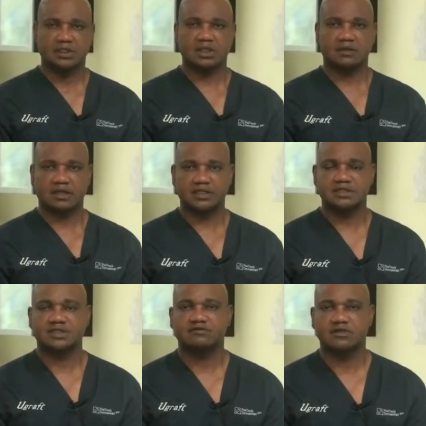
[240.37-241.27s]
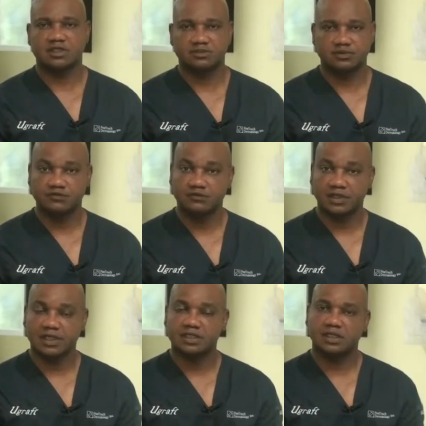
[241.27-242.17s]
Now that is F D A approved
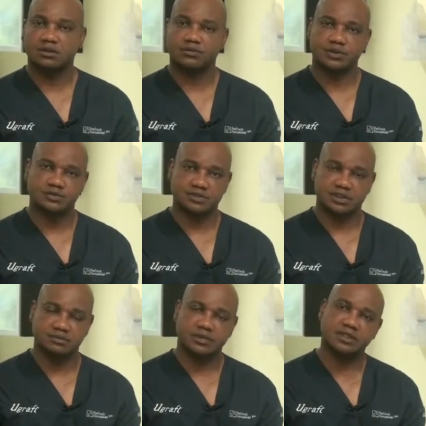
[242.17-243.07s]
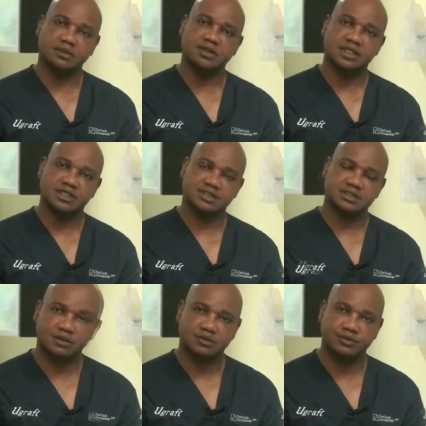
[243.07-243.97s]
for that, and we use it. But other
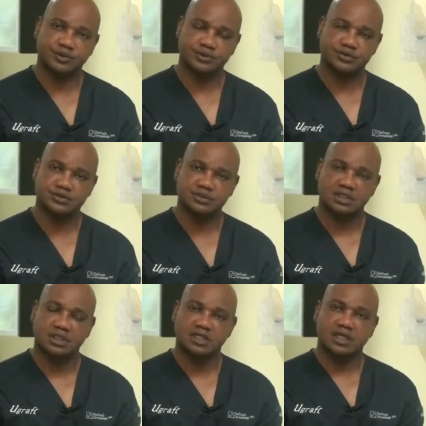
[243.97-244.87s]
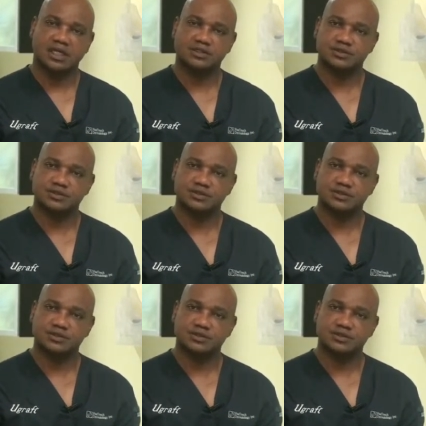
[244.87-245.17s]
agents could be used, like